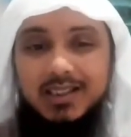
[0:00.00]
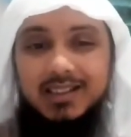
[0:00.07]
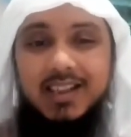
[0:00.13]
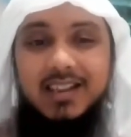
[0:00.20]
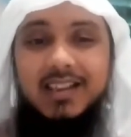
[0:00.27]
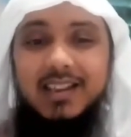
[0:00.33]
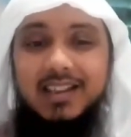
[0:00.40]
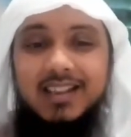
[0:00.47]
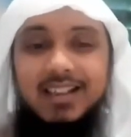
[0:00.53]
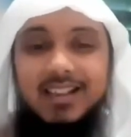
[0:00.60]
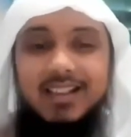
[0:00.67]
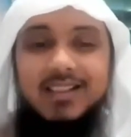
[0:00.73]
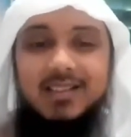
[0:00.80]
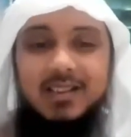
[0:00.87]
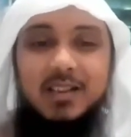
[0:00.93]
They think
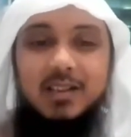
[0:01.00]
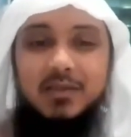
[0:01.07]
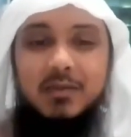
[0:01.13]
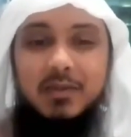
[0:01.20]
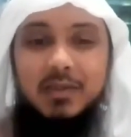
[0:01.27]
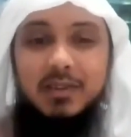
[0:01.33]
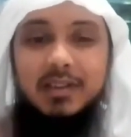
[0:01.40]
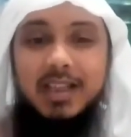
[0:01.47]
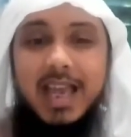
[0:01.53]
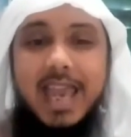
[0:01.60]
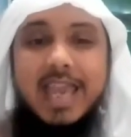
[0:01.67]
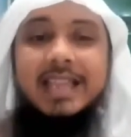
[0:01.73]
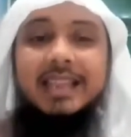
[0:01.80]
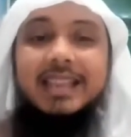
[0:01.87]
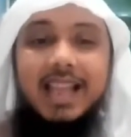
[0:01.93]
it's their
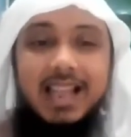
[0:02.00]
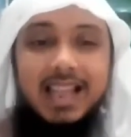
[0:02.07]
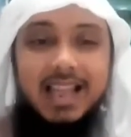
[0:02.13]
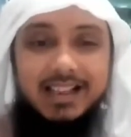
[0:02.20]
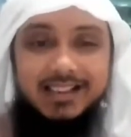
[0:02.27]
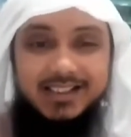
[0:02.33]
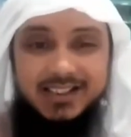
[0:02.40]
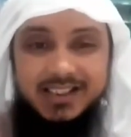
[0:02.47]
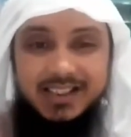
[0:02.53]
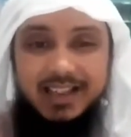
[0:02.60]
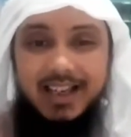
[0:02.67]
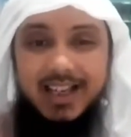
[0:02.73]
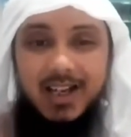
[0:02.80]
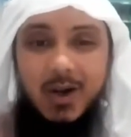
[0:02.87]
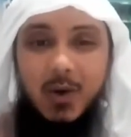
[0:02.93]
intellect,
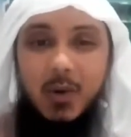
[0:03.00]
yeah,